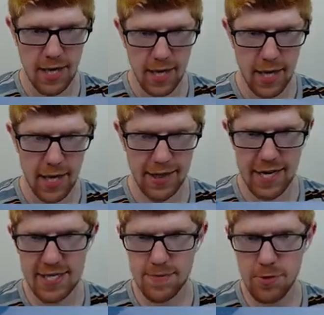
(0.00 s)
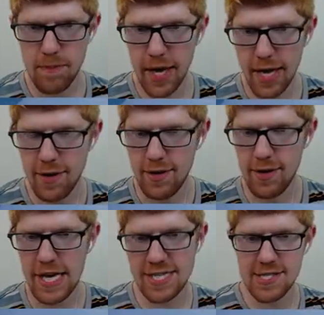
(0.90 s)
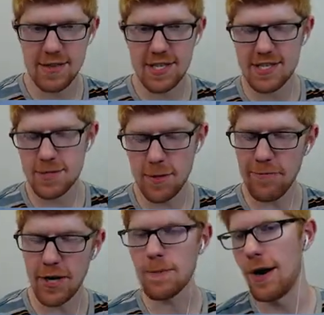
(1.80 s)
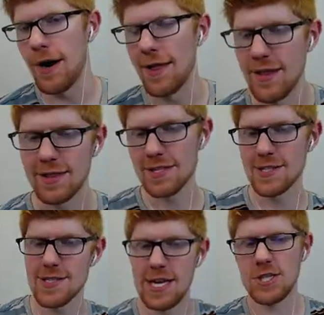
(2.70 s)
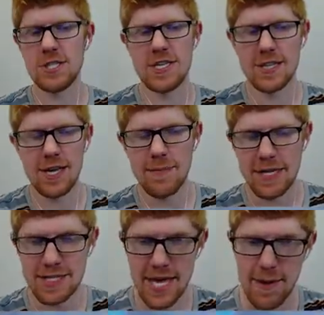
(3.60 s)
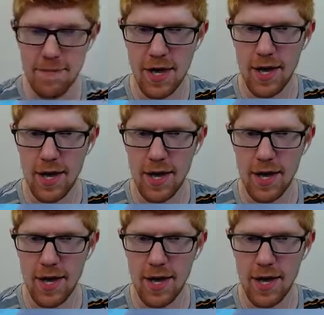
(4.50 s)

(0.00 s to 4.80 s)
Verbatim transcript: uh, in the next episode, but it's this is the fun part, I think. This is the interesting thing about this game.